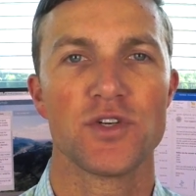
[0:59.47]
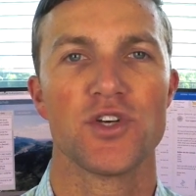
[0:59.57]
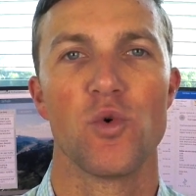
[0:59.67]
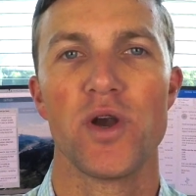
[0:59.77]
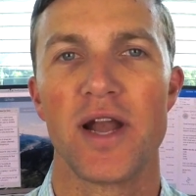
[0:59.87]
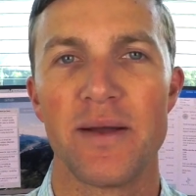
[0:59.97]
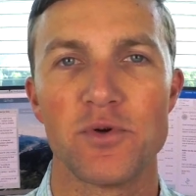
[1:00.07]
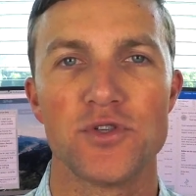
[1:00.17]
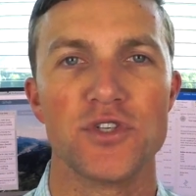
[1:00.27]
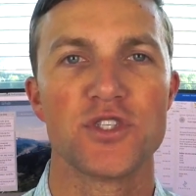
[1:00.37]
So we are
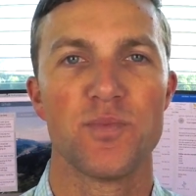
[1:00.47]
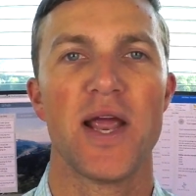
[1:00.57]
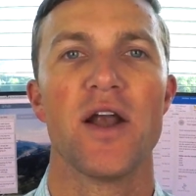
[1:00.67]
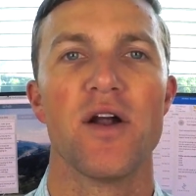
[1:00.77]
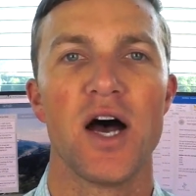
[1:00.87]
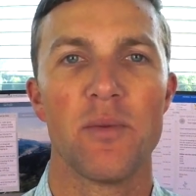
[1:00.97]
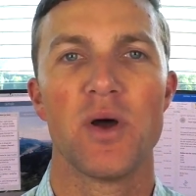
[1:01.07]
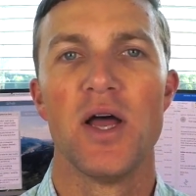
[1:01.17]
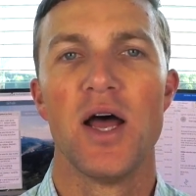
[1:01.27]
able to spare up,